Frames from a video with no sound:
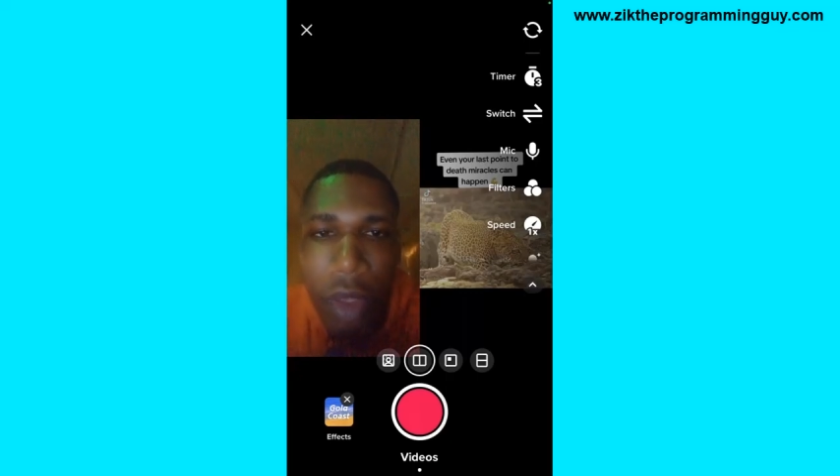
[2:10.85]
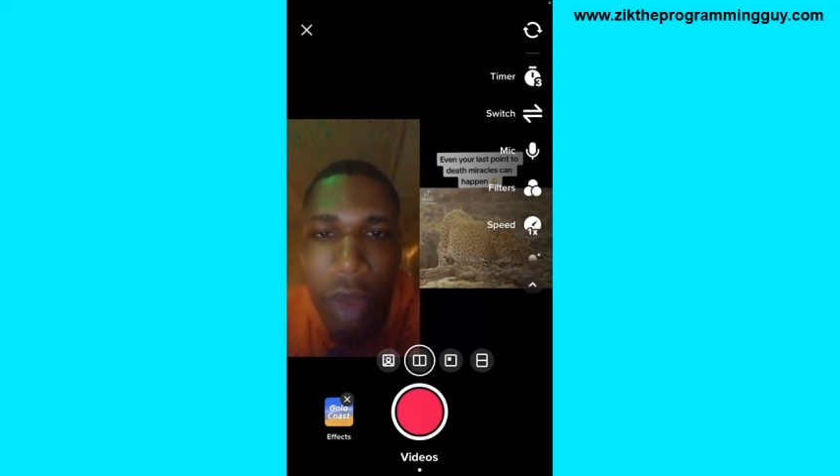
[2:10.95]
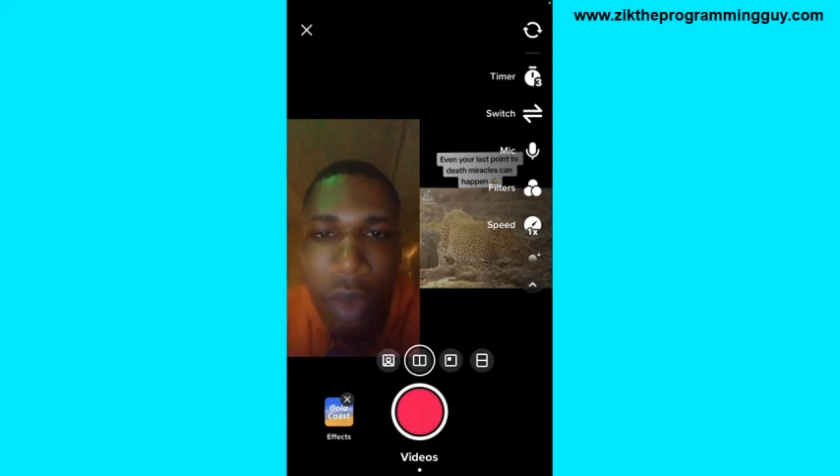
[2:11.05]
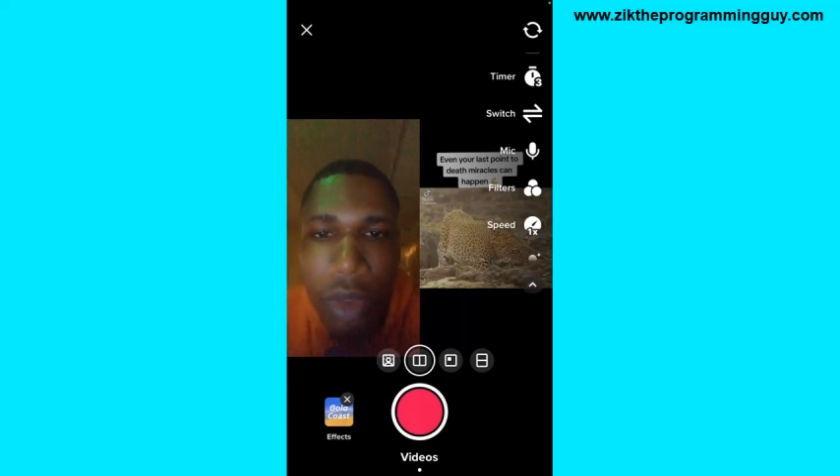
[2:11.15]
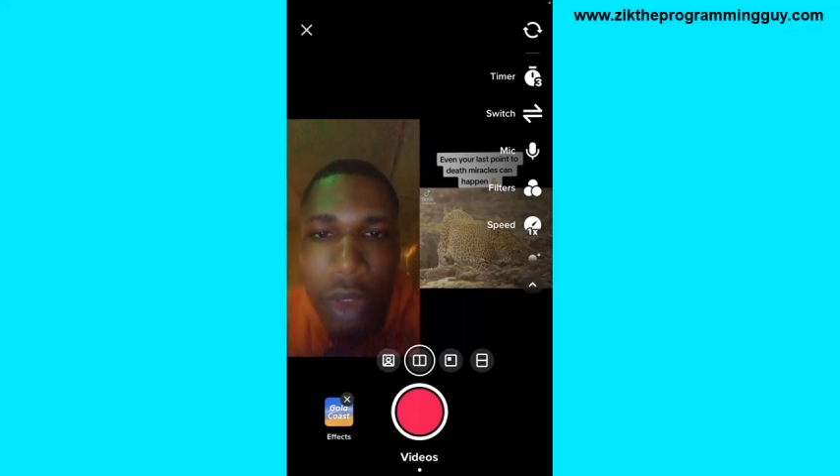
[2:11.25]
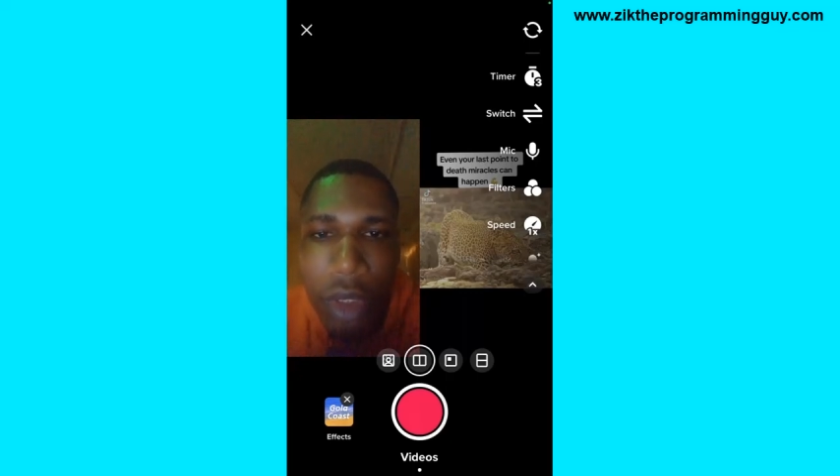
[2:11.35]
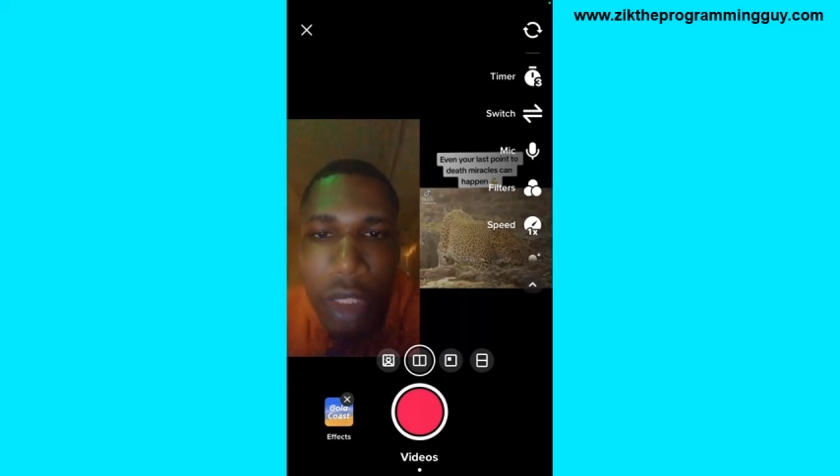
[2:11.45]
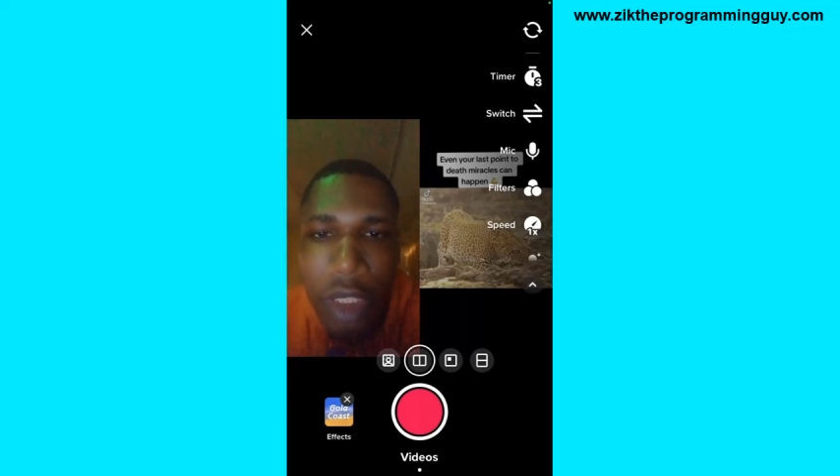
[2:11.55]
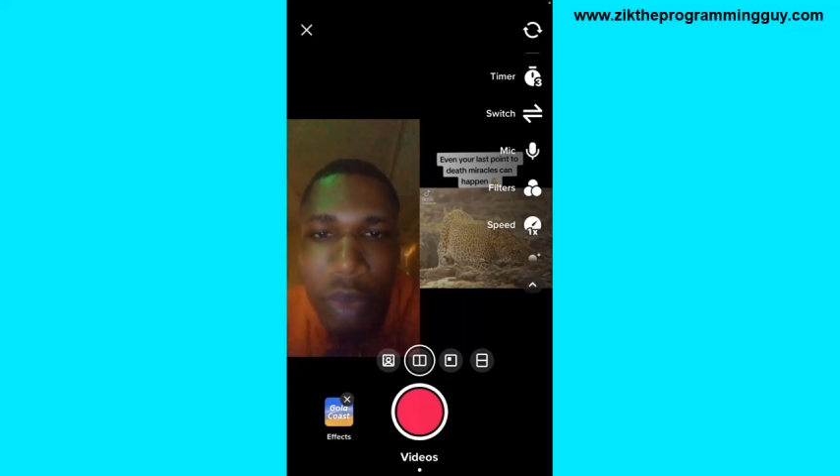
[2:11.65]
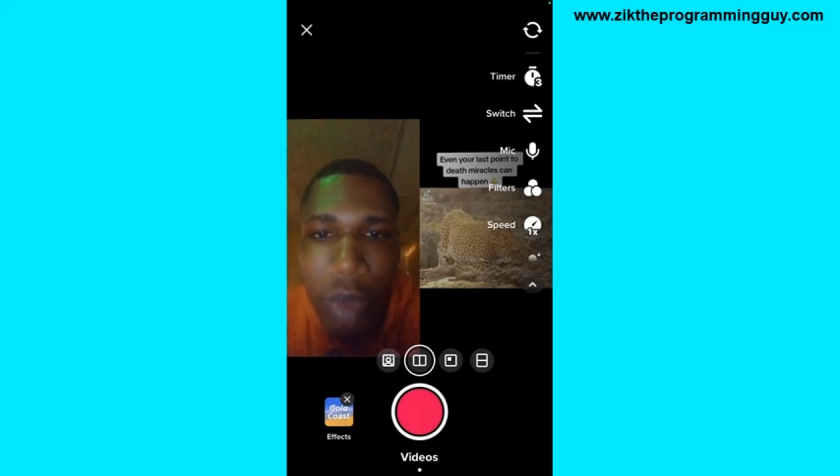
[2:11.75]
once
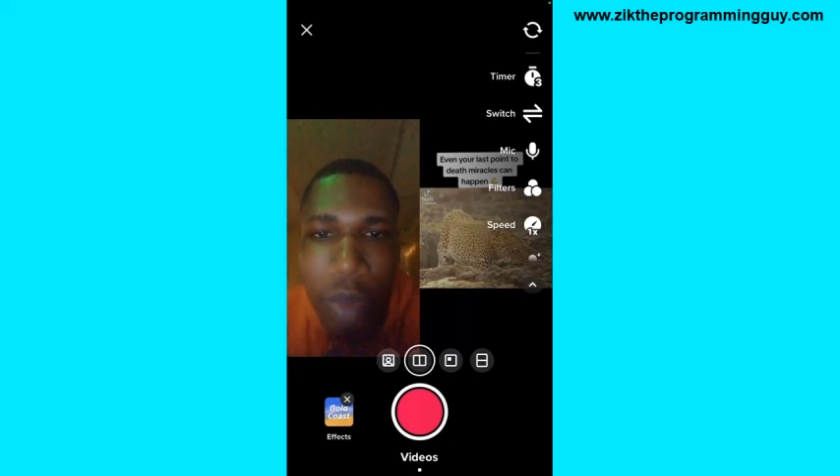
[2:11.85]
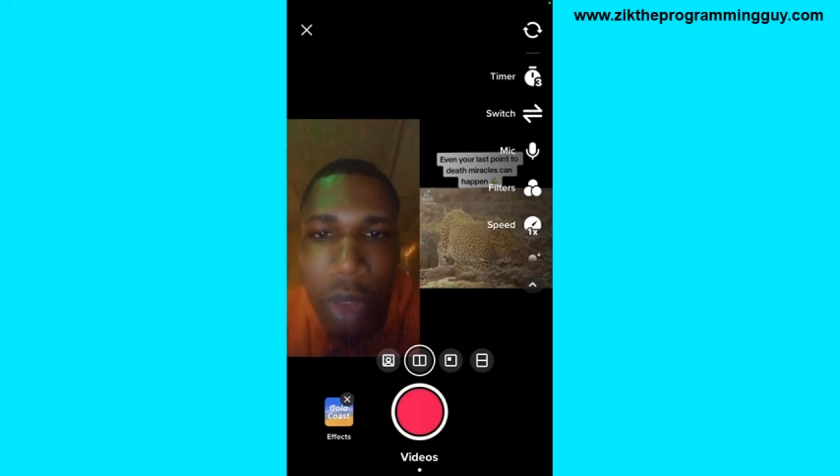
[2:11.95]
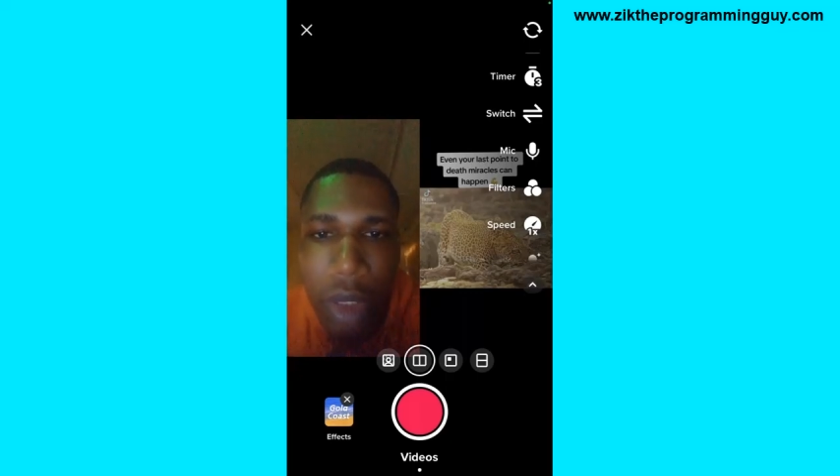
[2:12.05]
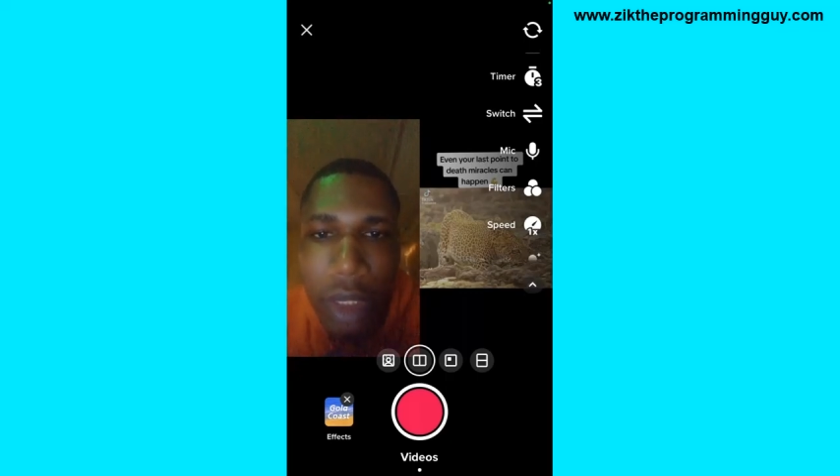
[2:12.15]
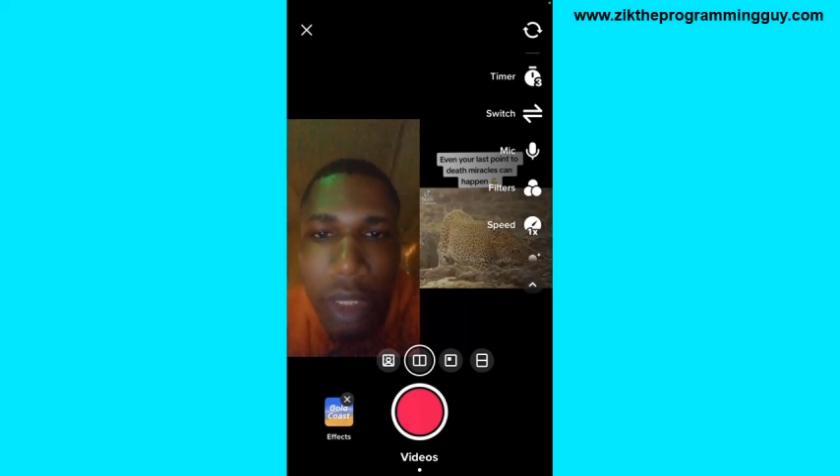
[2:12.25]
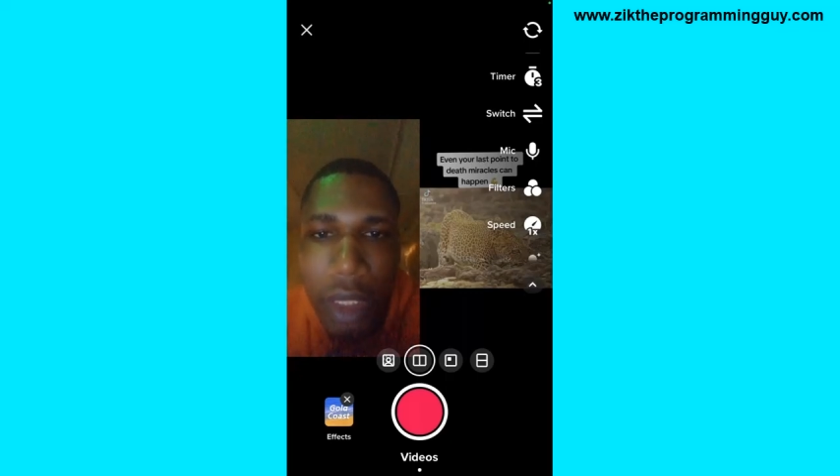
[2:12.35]
it's been plugged